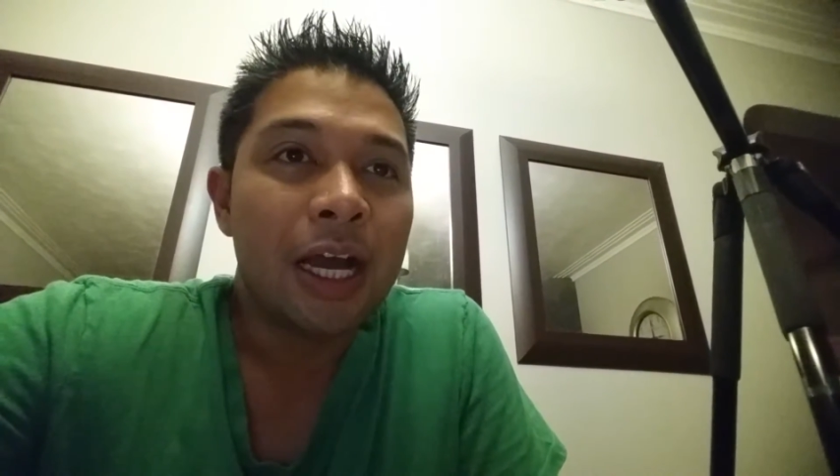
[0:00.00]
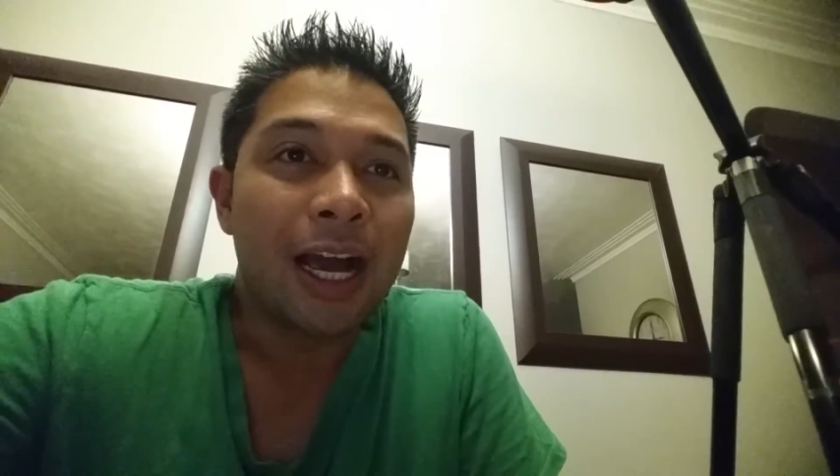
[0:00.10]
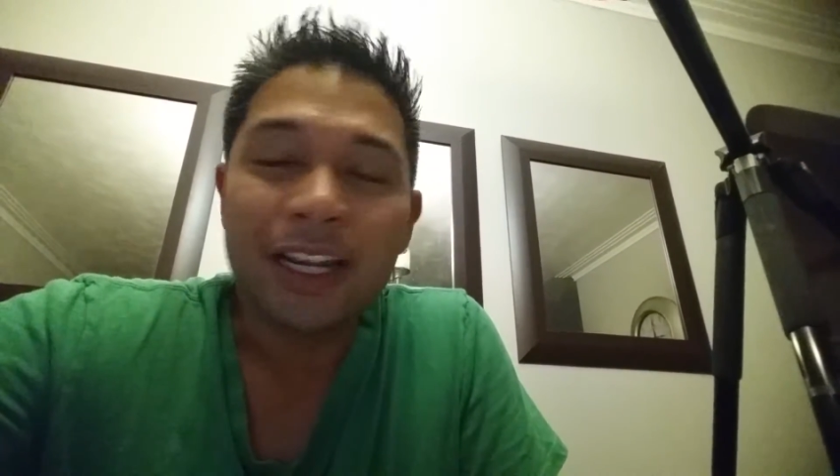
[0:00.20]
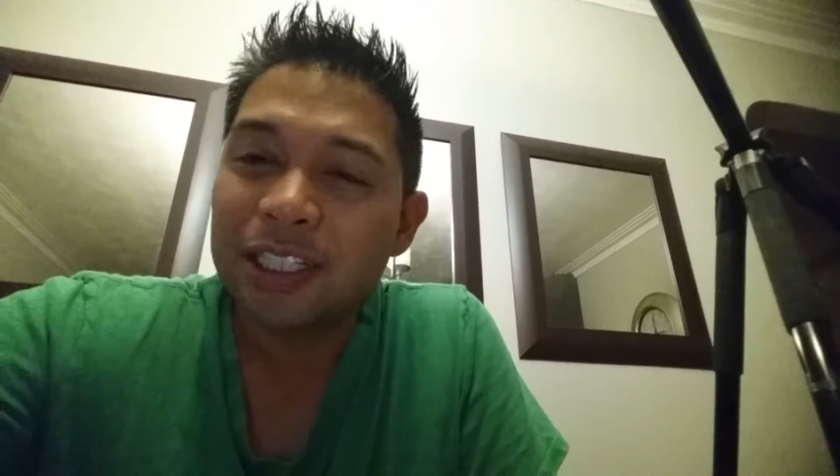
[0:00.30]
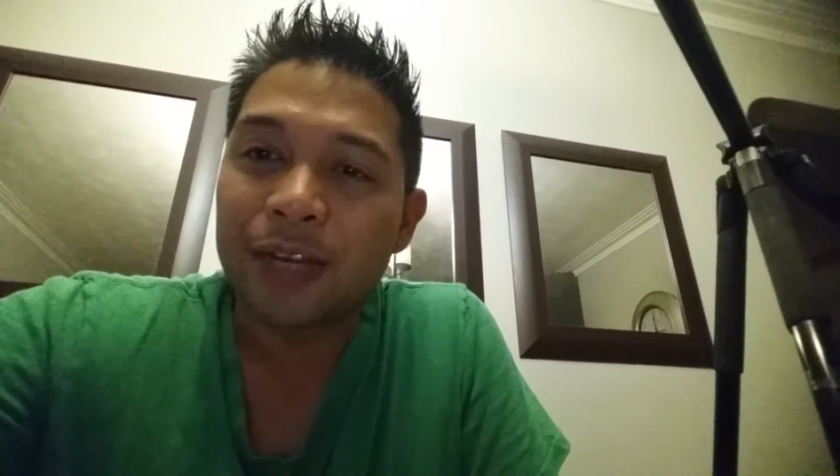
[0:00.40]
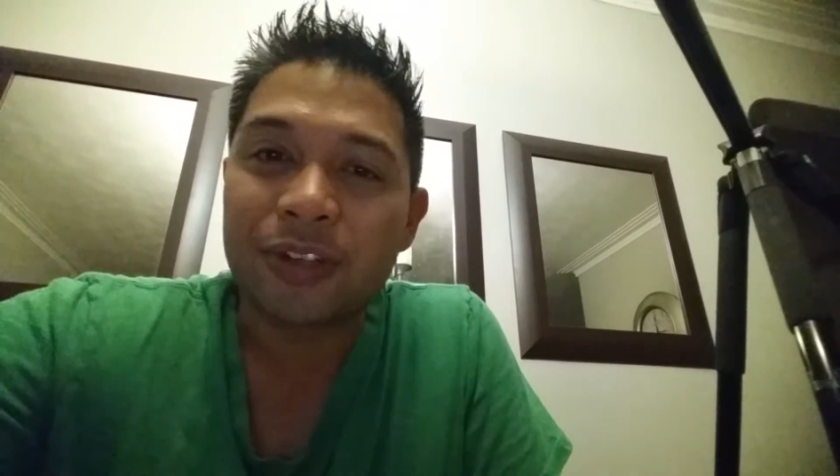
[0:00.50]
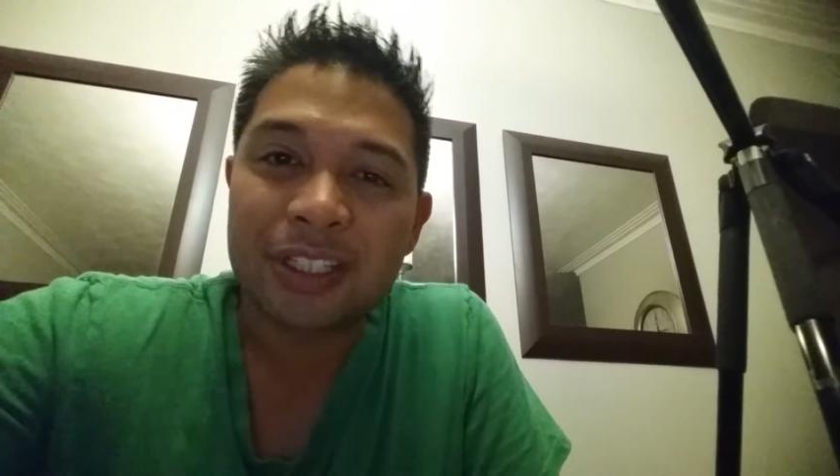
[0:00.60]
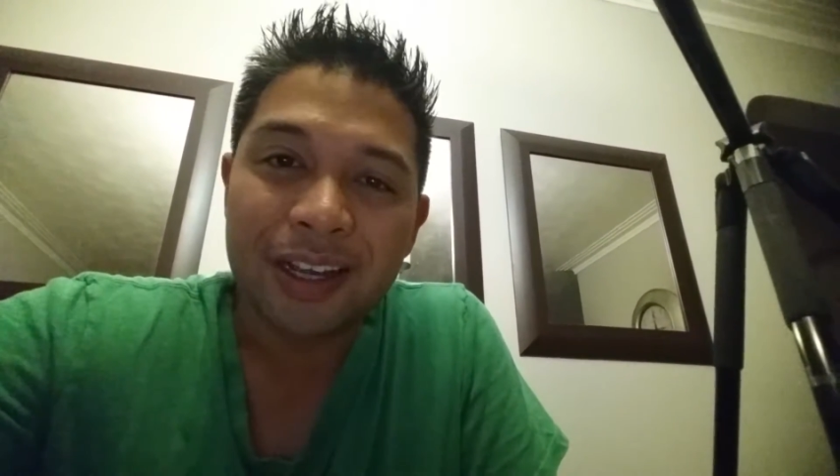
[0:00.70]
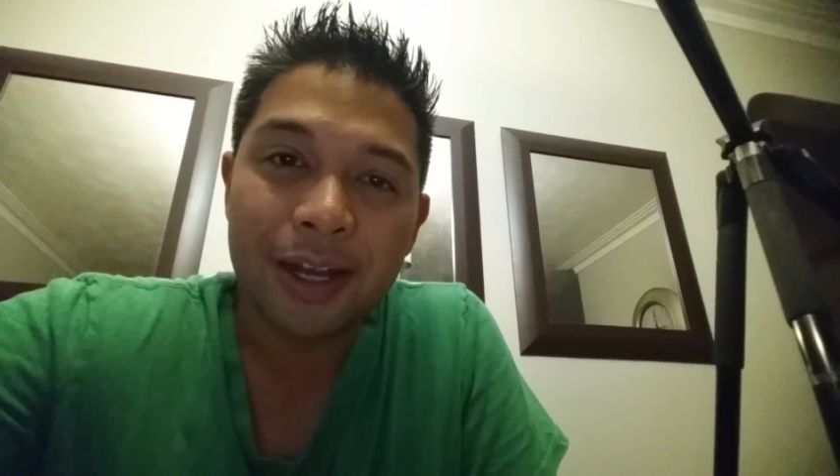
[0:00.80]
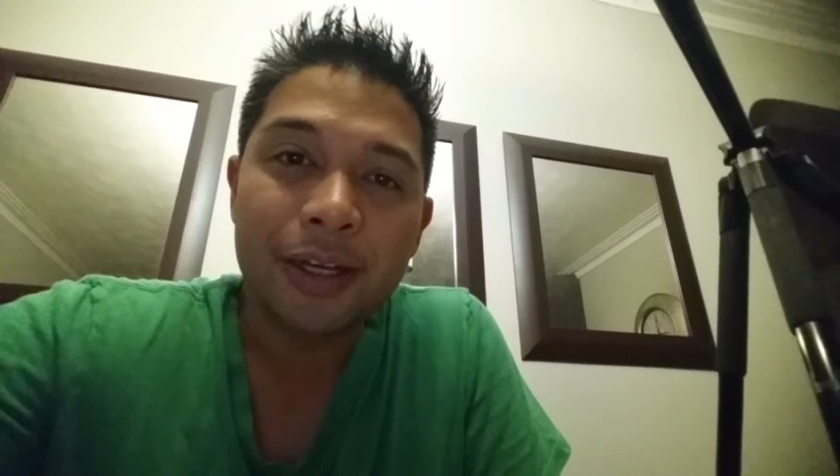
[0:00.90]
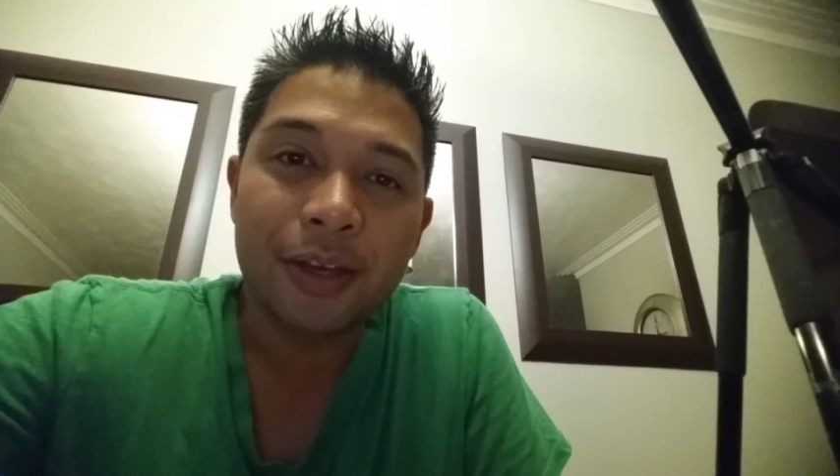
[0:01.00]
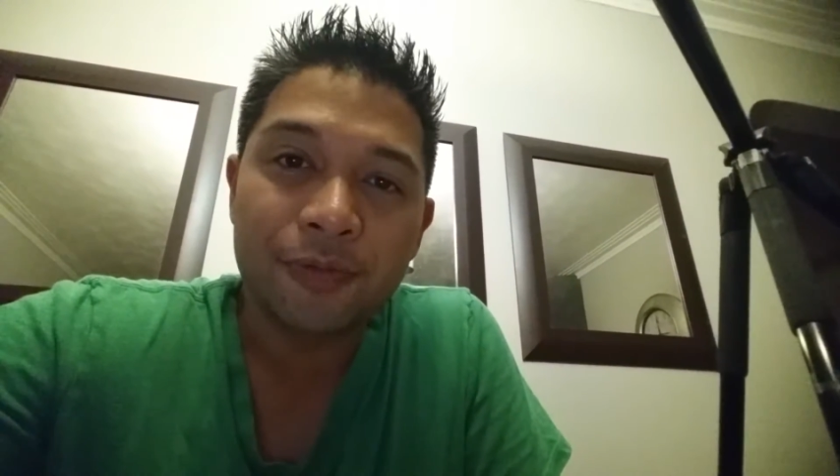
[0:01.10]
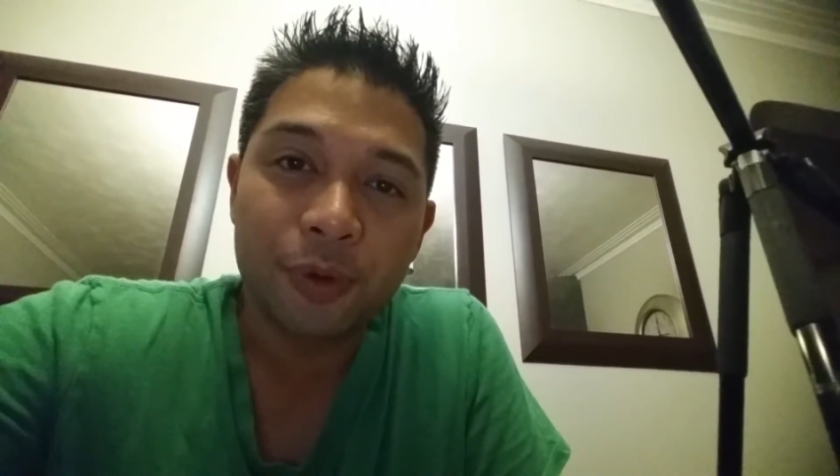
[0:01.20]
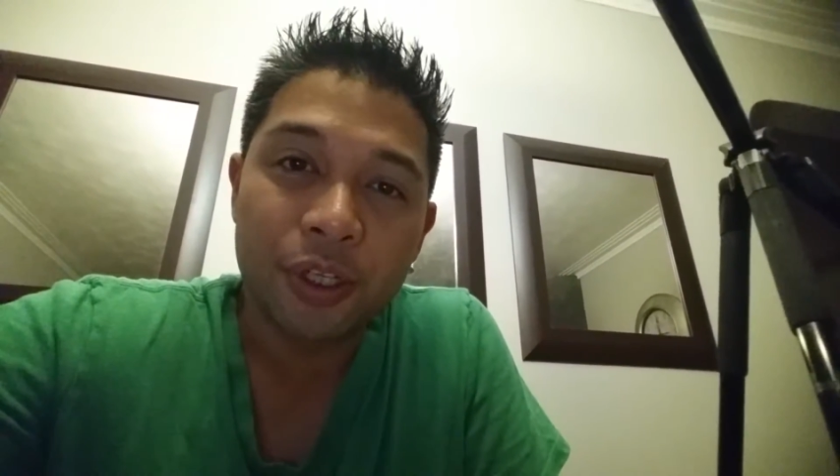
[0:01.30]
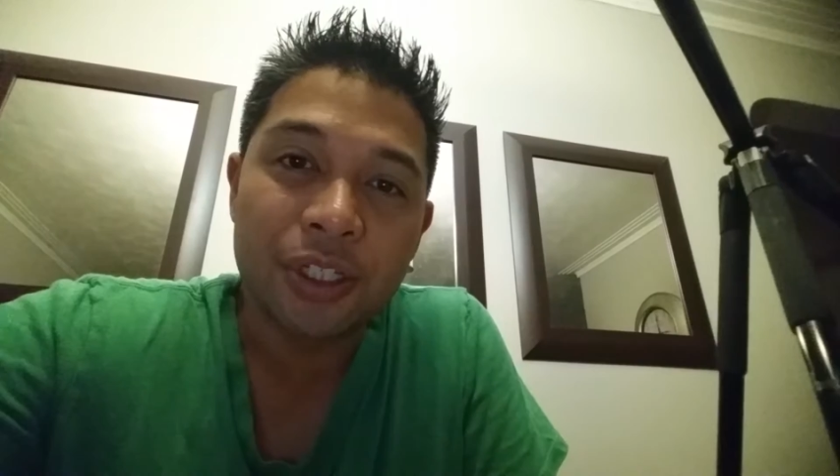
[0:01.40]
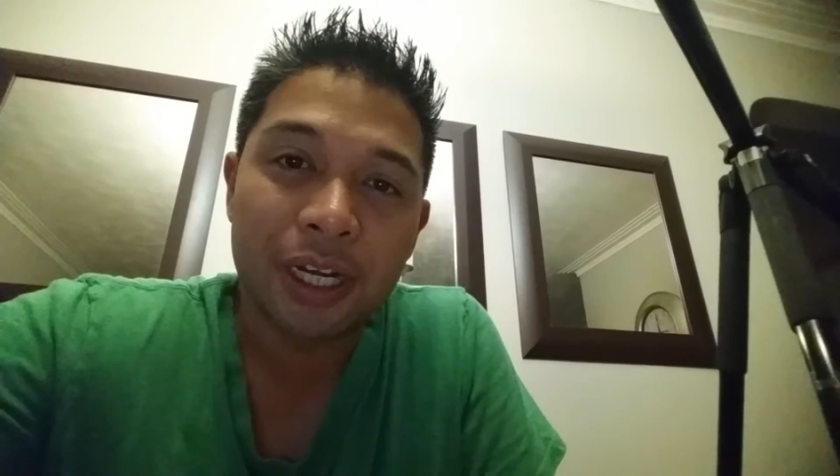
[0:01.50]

I actually have a ton of footage